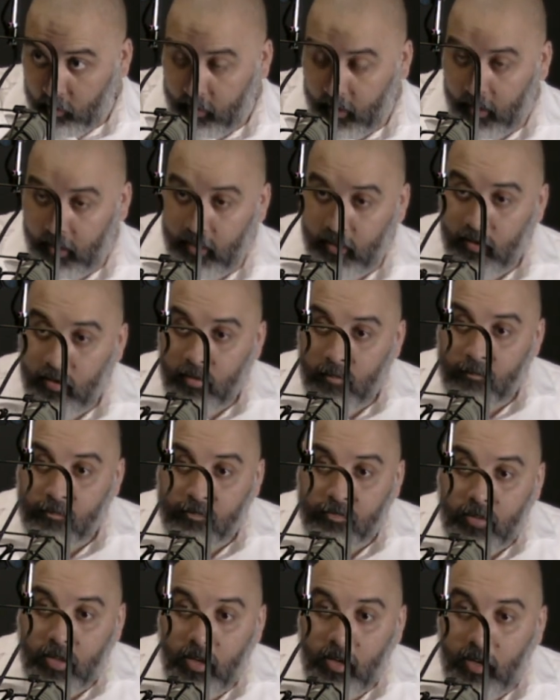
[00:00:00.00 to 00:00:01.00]
okay,
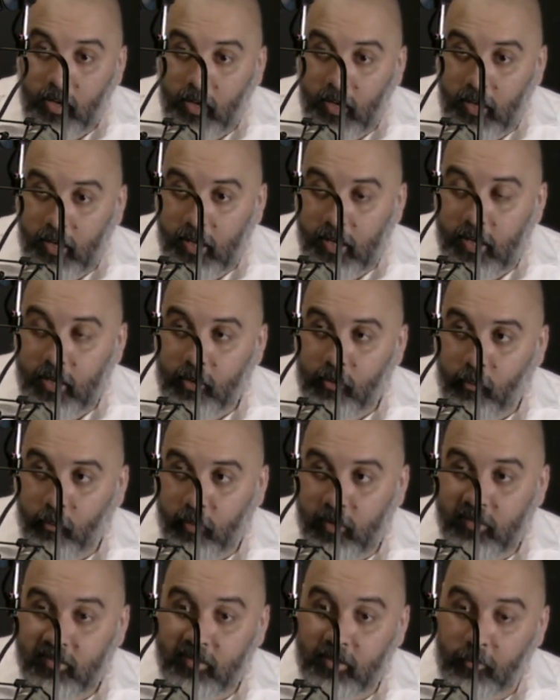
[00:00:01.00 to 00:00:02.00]

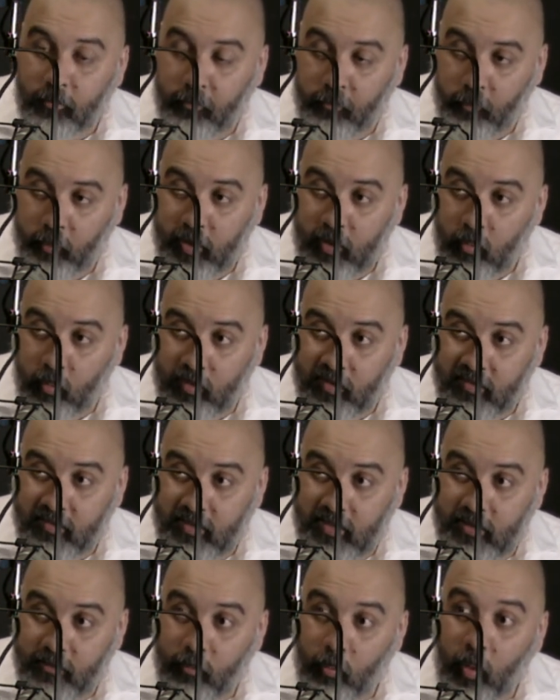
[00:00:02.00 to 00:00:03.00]
increase the
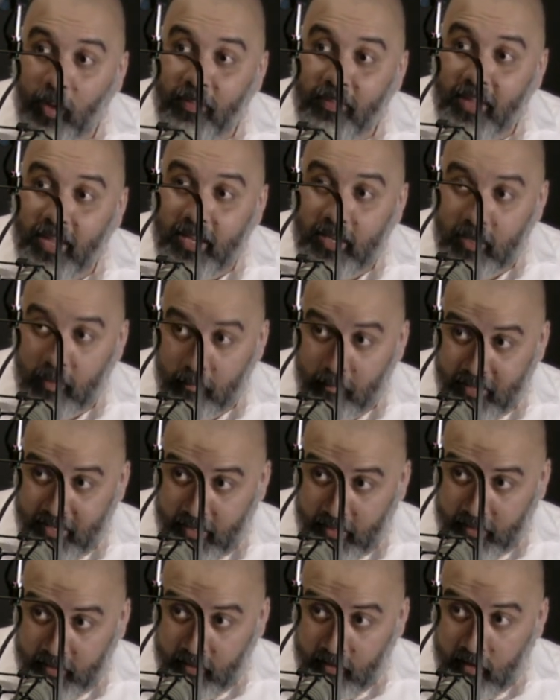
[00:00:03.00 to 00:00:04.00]
frequency of when they come
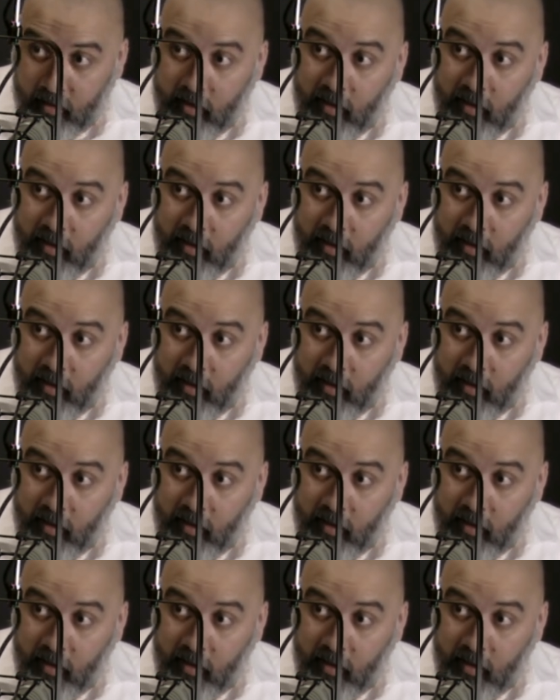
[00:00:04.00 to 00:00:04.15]
in.